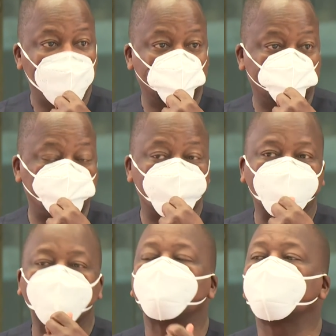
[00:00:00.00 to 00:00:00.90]
that will
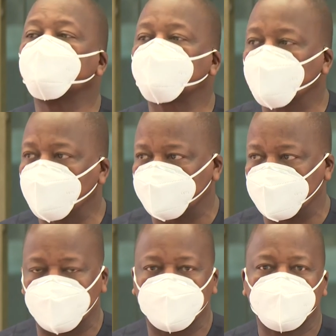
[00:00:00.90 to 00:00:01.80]
send you to
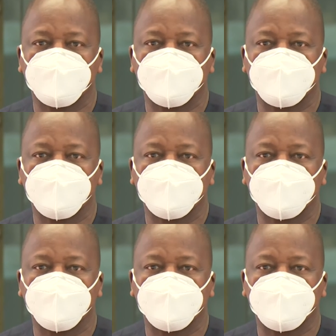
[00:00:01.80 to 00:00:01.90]
hospital.